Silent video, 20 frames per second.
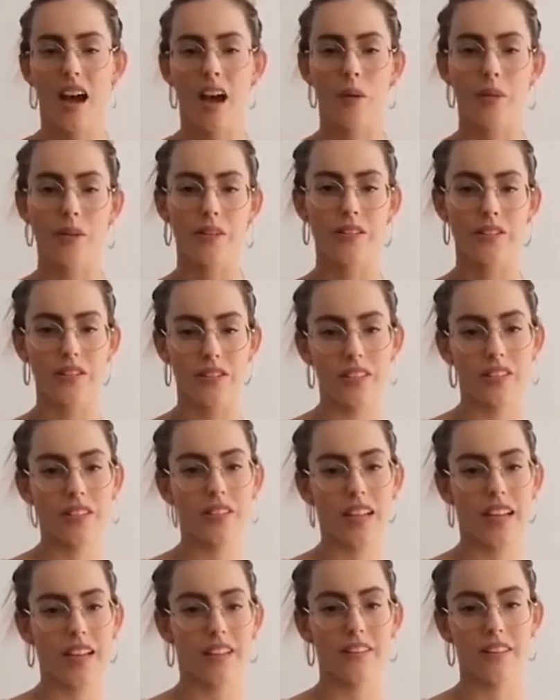I would usually
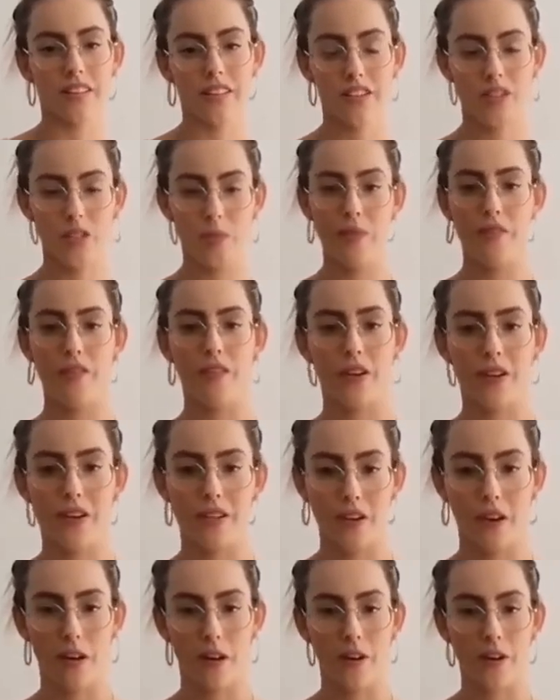just take a lot of stupid
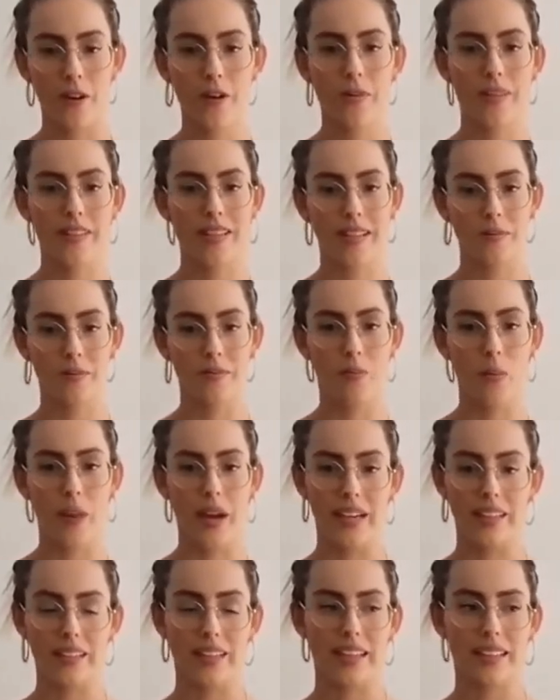photos at home and then
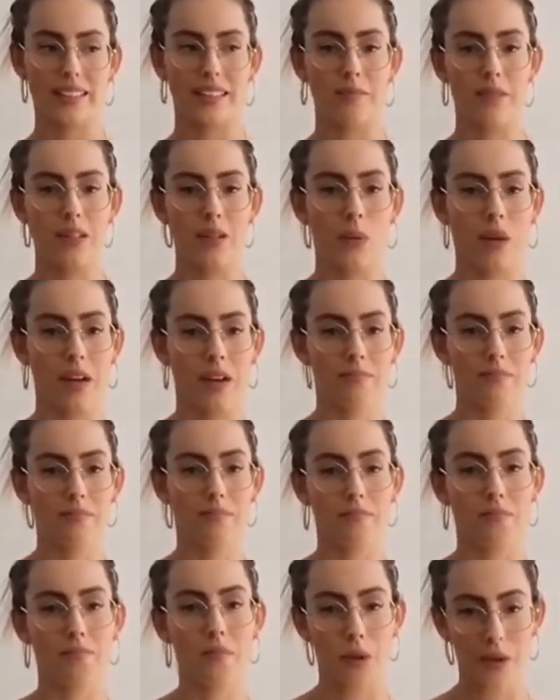wear like something
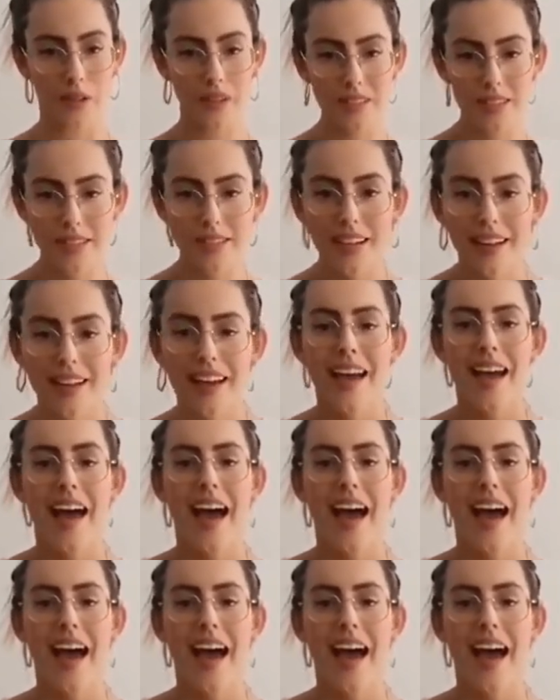quite modest.